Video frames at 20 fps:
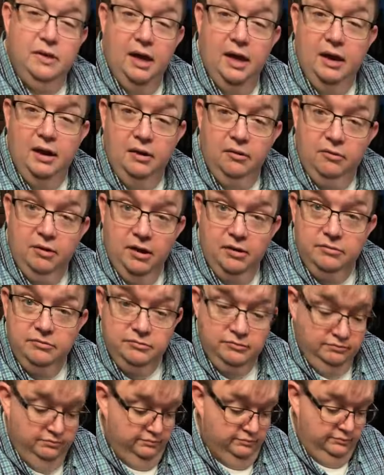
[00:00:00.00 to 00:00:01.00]
do that
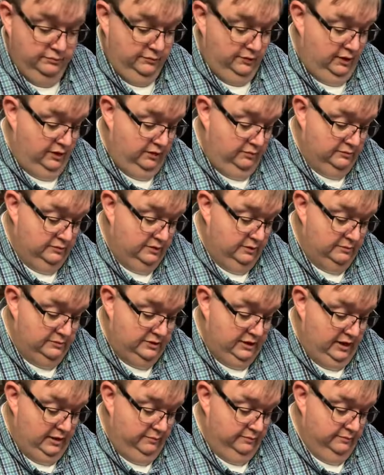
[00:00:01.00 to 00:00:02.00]
around, you know,
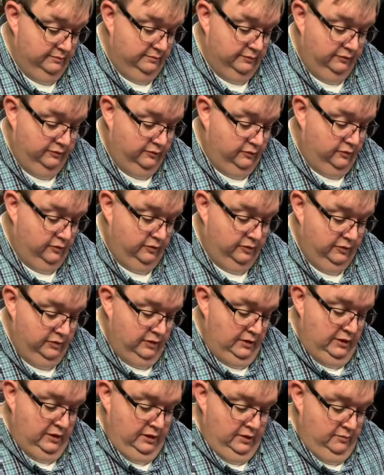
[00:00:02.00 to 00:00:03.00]
sometime before.
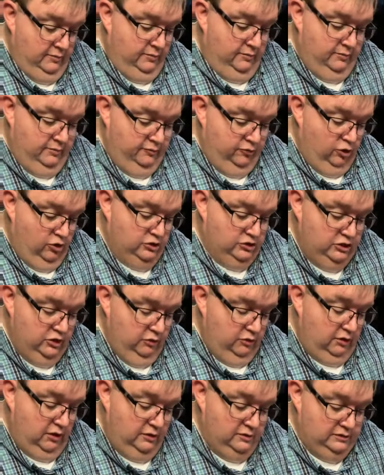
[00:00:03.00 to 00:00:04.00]
Before it's
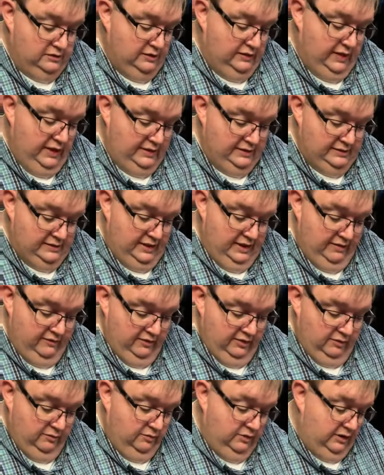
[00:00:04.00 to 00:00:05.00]
too close to
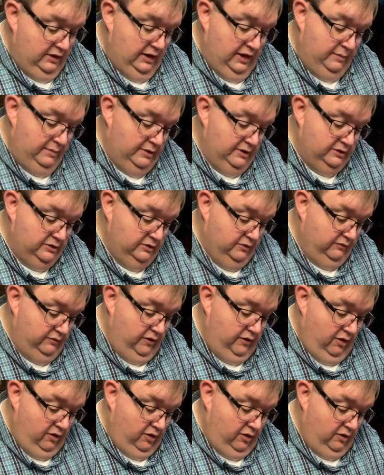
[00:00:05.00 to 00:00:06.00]
Thanksgiving and when it ain't been too
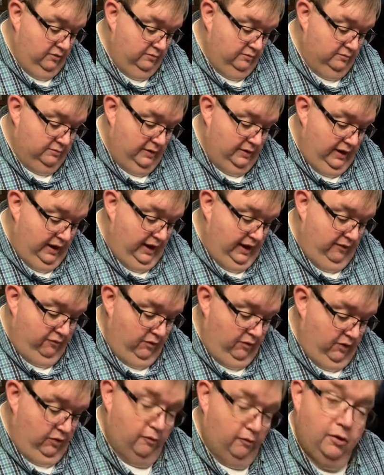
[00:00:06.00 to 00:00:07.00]
far, about
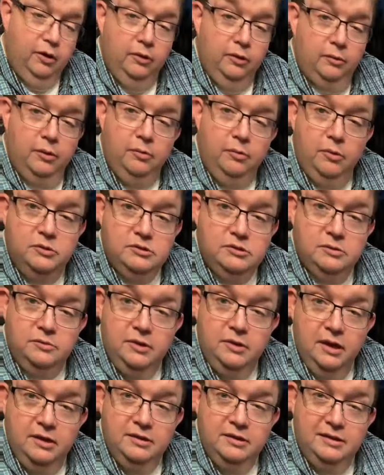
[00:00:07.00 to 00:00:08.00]
halfway through, we want some